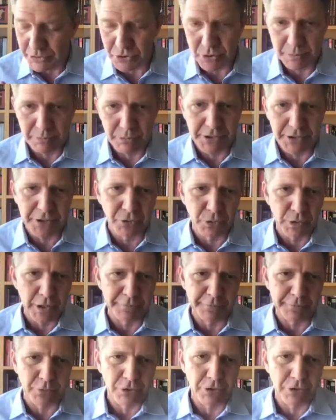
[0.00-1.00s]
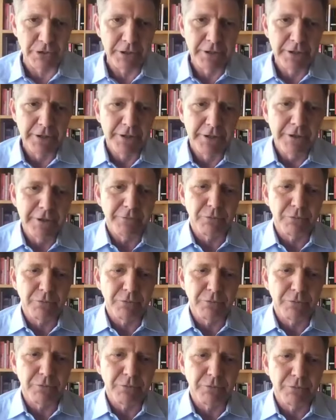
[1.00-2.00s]
So I'm really grateful
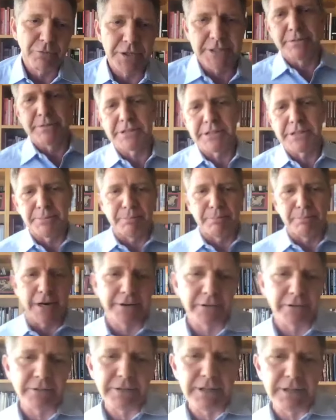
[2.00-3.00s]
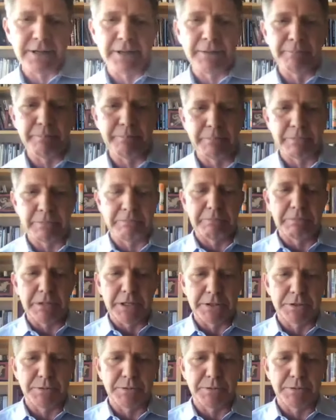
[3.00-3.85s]
for the C M C model, um,